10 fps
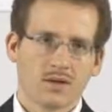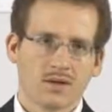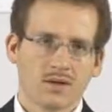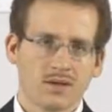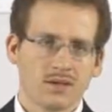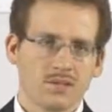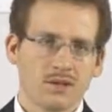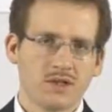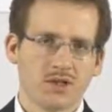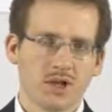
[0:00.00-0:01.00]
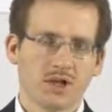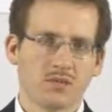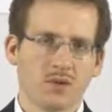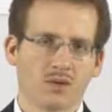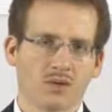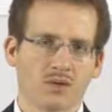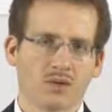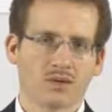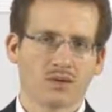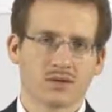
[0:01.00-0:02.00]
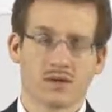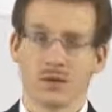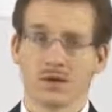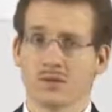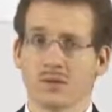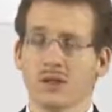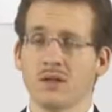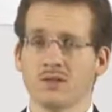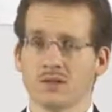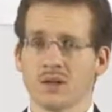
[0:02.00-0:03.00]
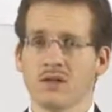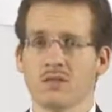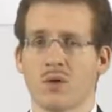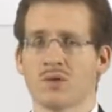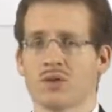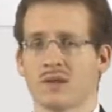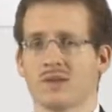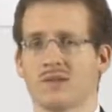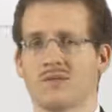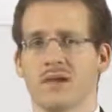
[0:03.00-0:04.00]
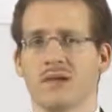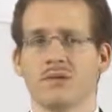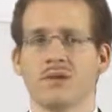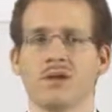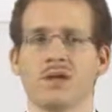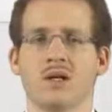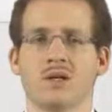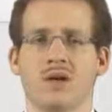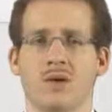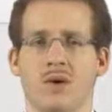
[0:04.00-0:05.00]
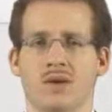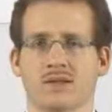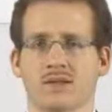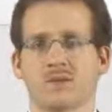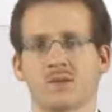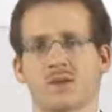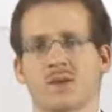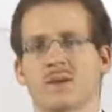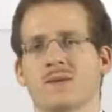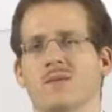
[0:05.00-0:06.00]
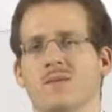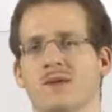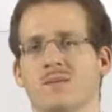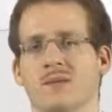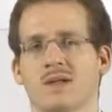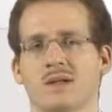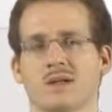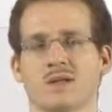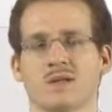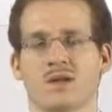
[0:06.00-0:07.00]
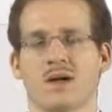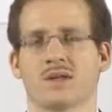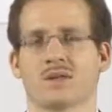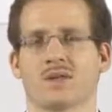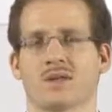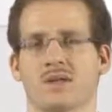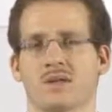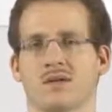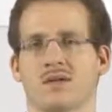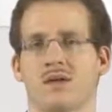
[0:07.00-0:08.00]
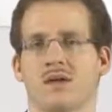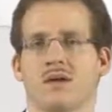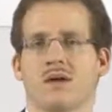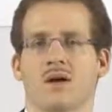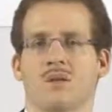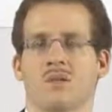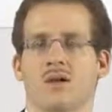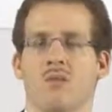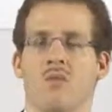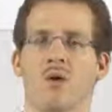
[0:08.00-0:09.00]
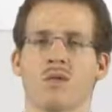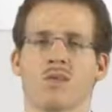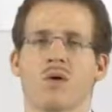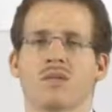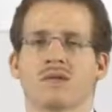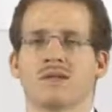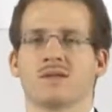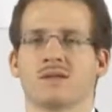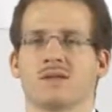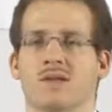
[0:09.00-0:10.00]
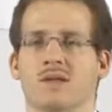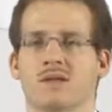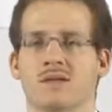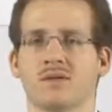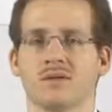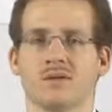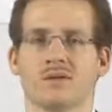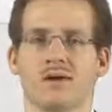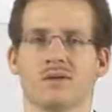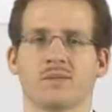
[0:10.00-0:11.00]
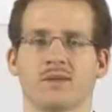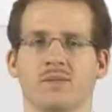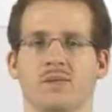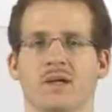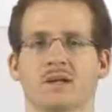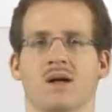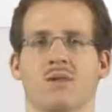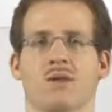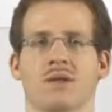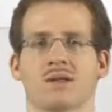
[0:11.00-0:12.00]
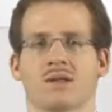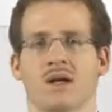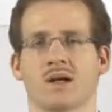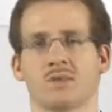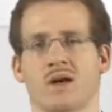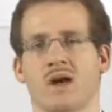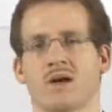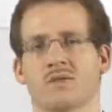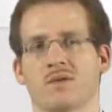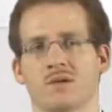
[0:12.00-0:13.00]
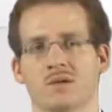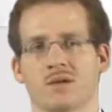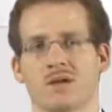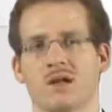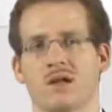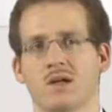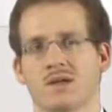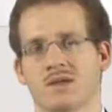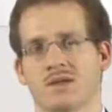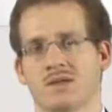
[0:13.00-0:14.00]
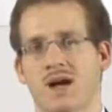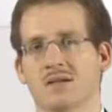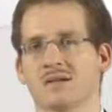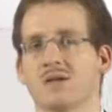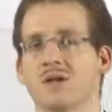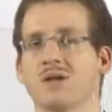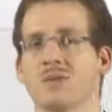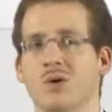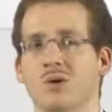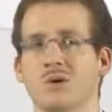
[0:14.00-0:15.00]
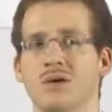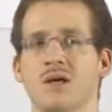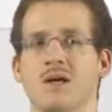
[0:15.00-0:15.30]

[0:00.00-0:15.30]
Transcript: The CSP channel model is not the only channel model that is available. There were subsequent developments that tried to consider more properties of the execution environment. One example is again by Ian Foster, the task channel model.